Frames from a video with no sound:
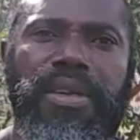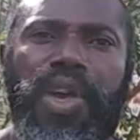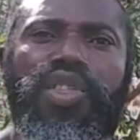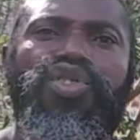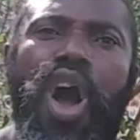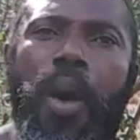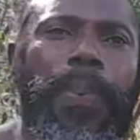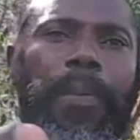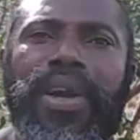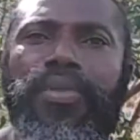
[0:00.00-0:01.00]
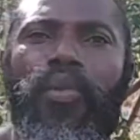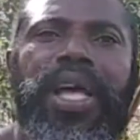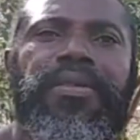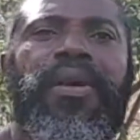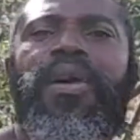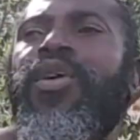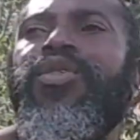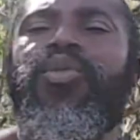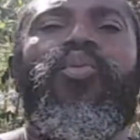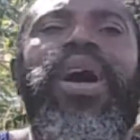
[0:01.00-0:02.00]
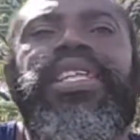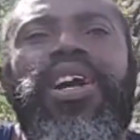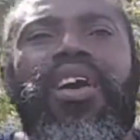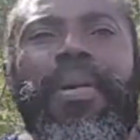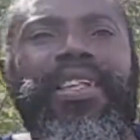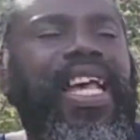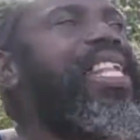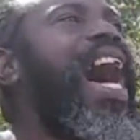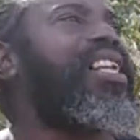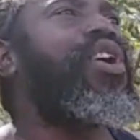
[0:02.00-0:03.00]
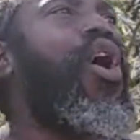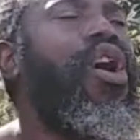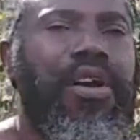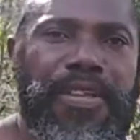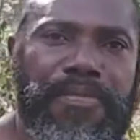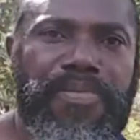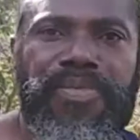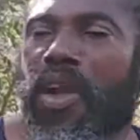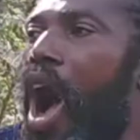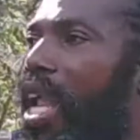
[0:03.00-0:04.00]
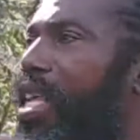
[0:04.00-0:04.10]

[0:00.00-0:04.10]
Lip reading: No, people, when the government say lockdown, all